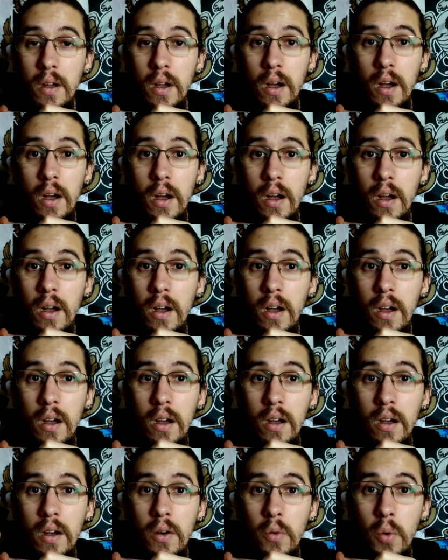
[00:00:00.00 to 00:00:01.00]

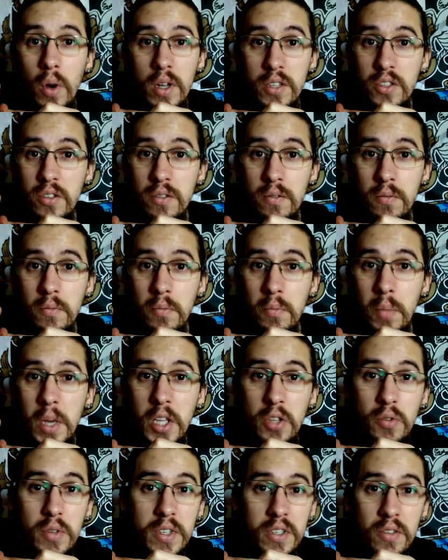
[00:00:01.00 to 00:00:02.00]
Uh, what?
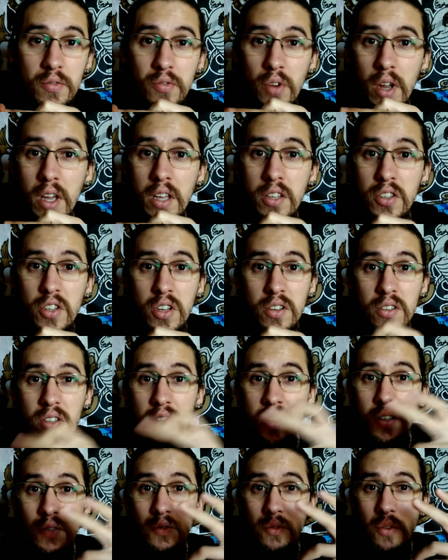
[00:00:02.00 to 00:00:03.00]
Man U is afraid, Chelsea
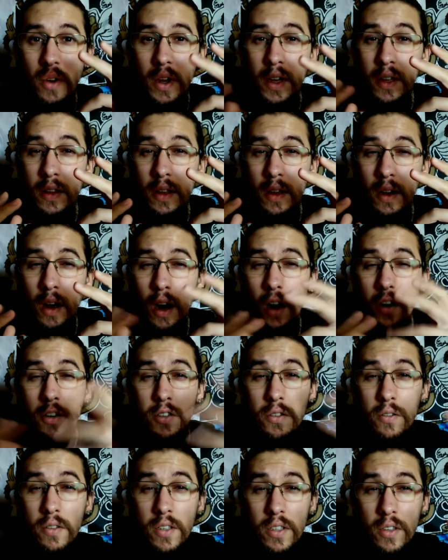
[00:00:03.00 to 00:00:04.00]
is afraid,
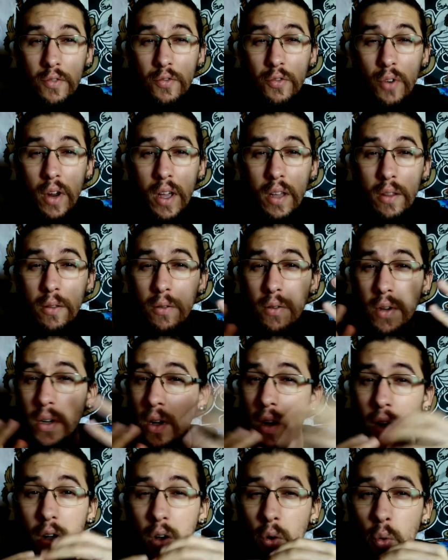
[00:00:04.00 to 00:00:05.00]
Arsenal is afraid.
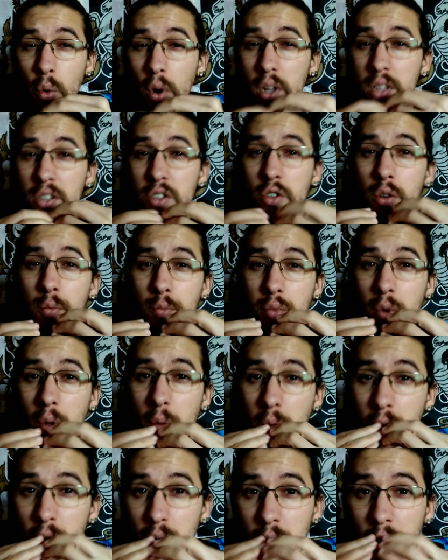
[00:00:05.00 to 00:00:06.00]
Look, what's your
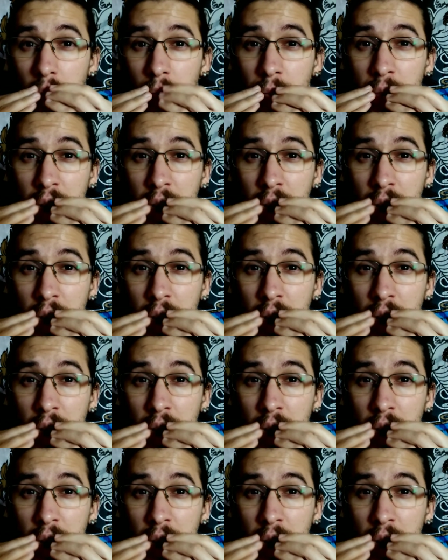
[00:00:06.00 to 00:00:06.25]
problem? Look,